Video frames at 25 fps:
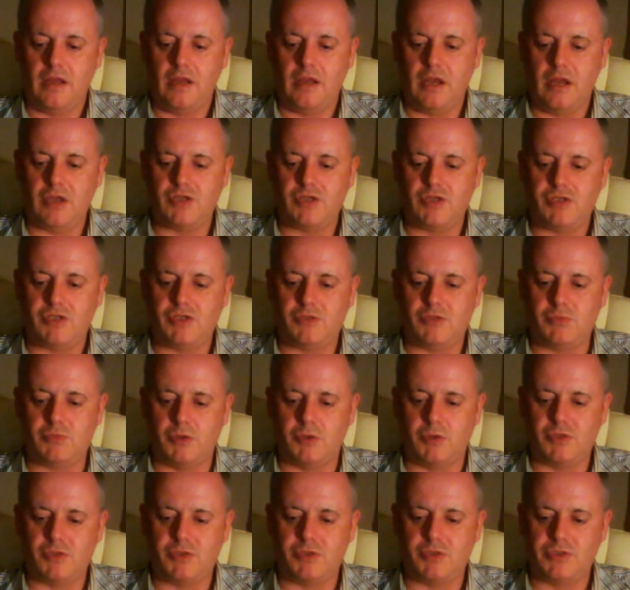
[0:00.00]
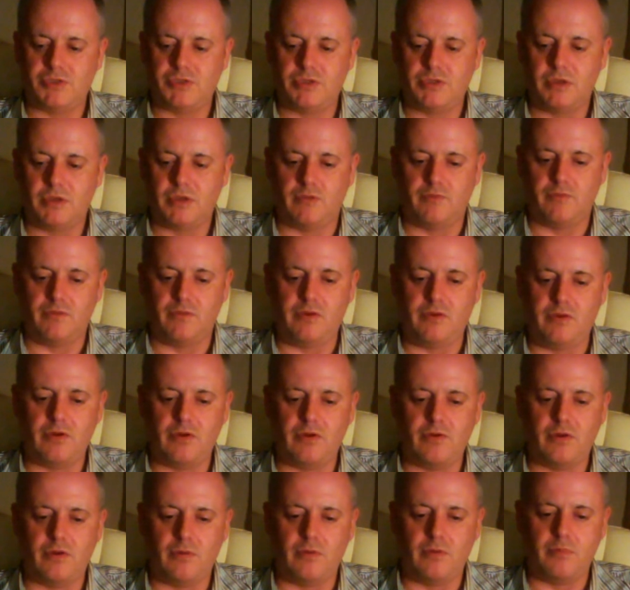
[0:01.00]
isthmus of
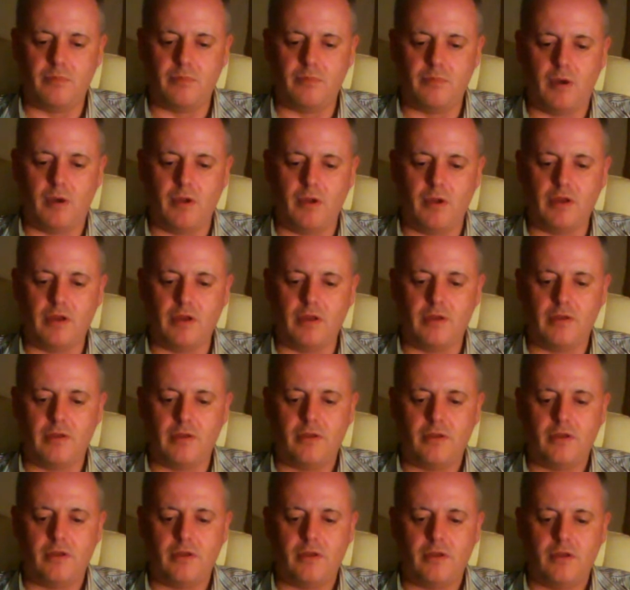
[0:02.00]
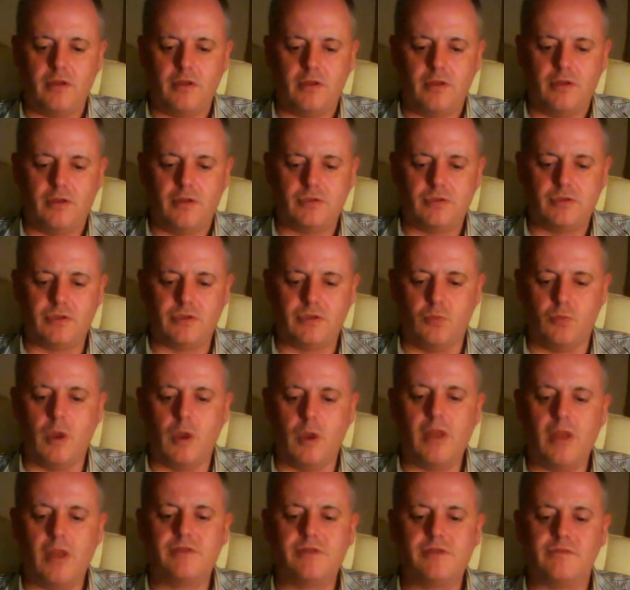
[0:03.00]
Europe Minor, to the
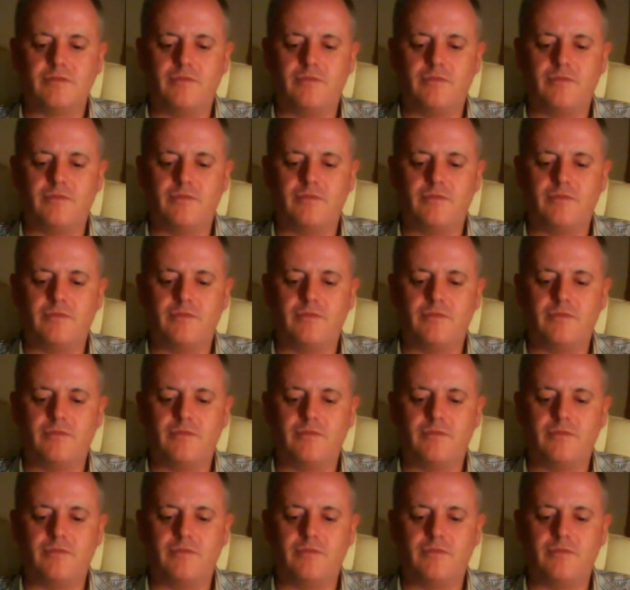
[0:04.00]
Welder